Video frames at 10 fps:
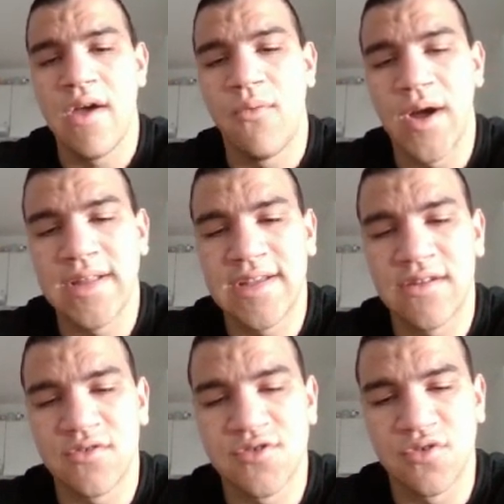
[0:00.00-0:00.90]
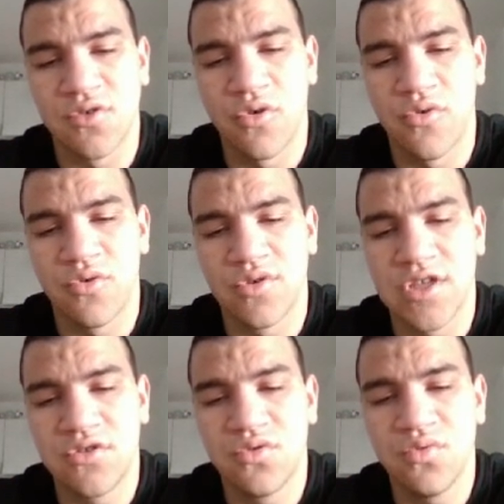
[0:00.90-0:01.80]
white can also go rook
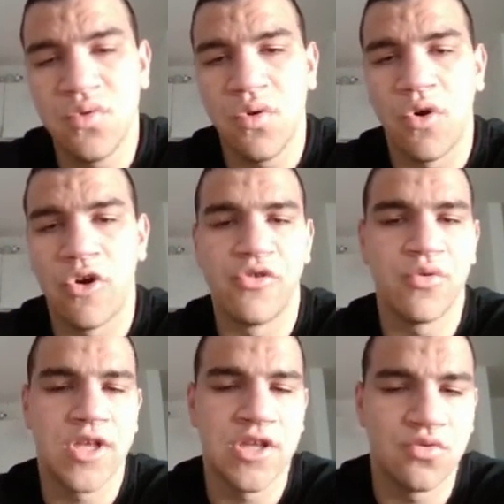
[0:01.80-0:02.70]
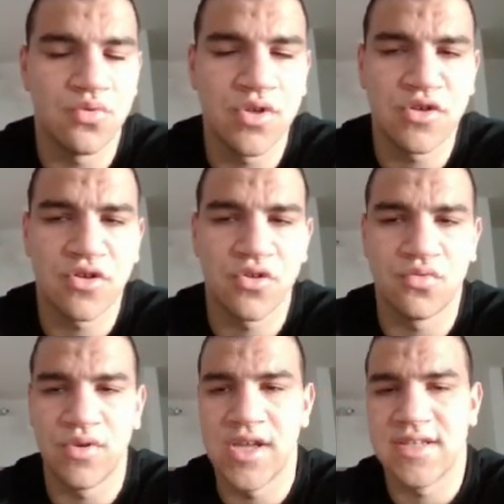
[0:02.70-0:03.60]
d2 or rook e2 in order
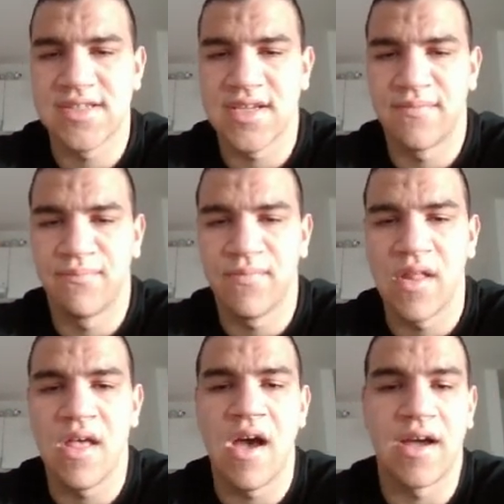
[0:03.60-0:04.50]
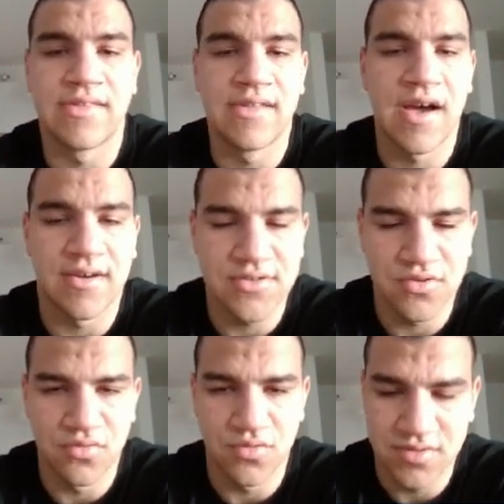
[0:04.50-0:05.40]
to gain some attacks
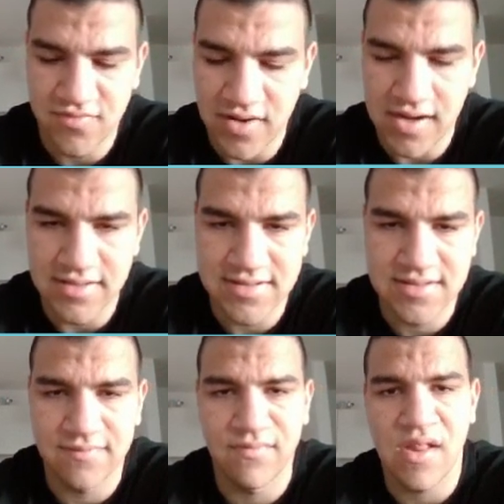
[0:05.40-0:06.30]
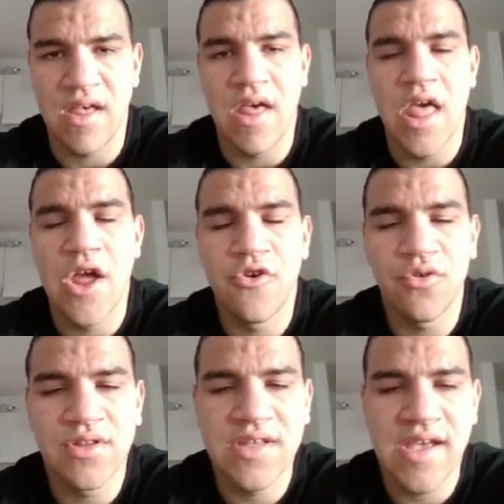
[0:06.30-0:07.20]
on those files.
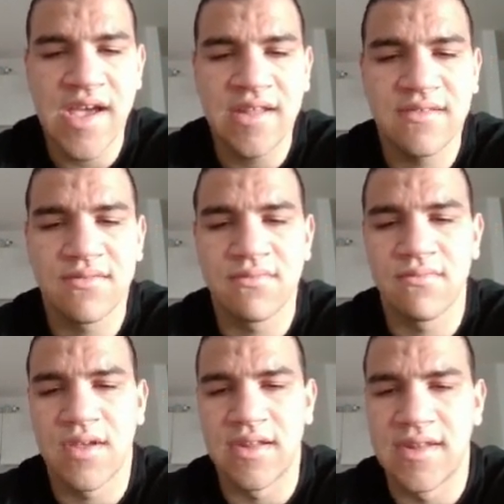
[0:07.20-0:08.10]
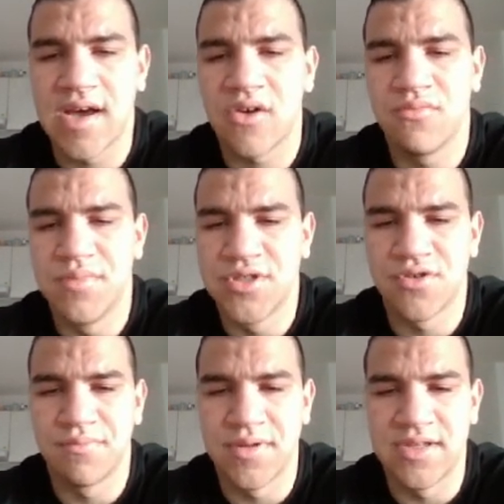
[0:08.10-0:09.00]
Rook d8 and now
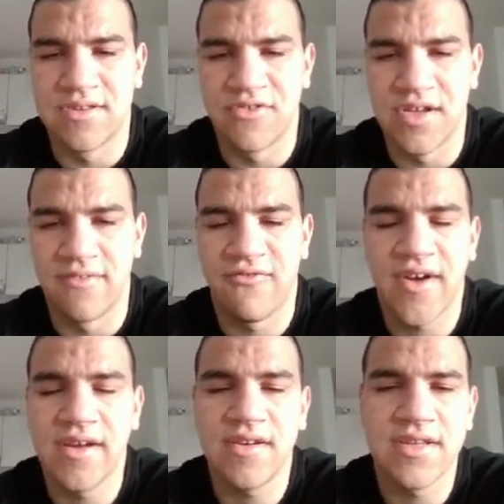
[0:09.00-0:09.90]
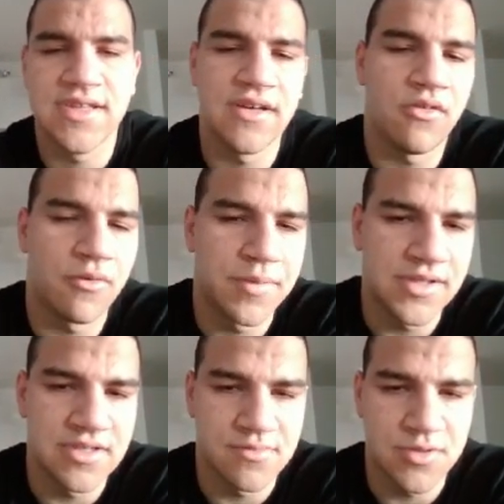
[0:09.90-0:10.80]
bishop e3. Finally developing
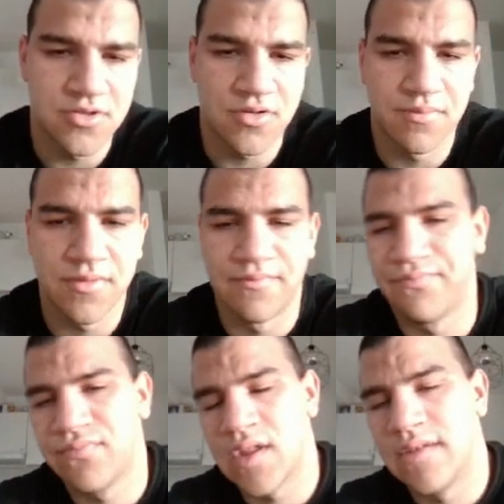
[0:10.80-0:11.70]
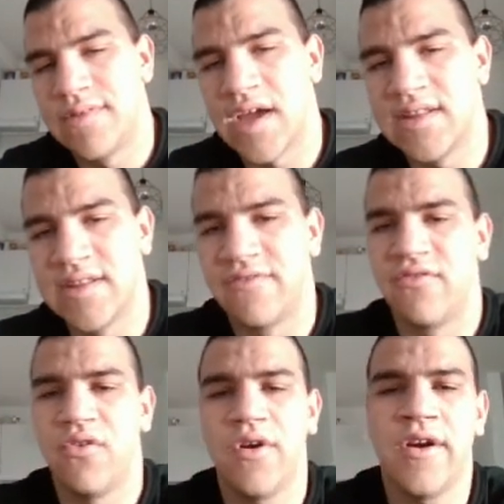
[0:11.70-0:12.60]
this bishop. Knight
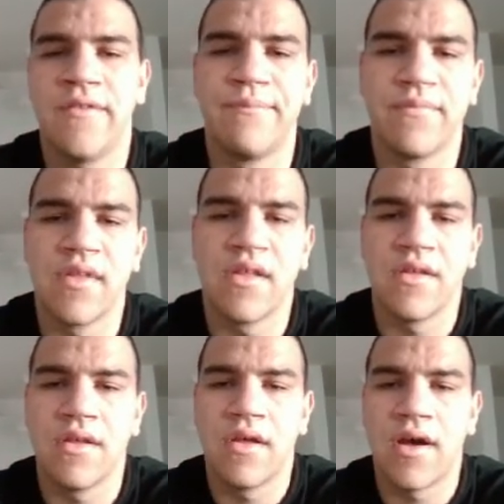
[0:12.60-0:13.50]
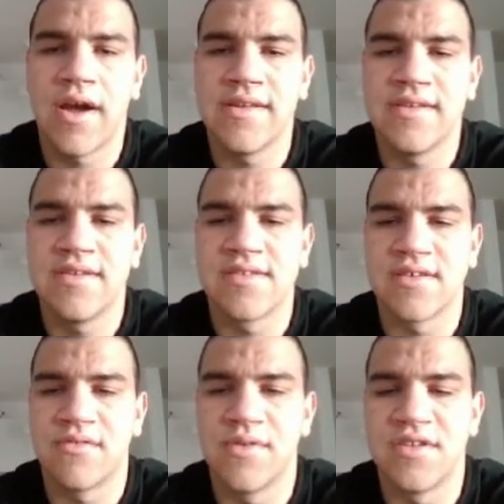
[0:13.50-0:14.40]
f4. Idea is
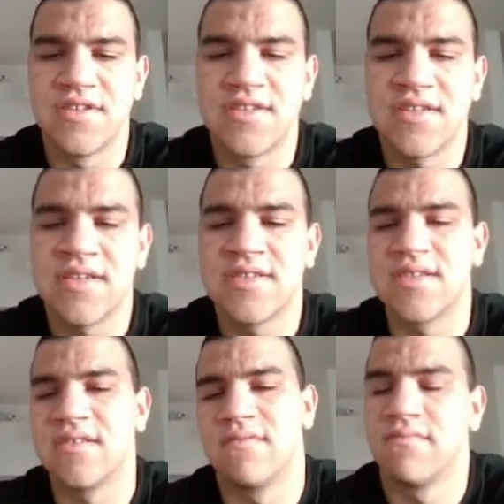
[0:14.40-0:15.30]
a queen g6 and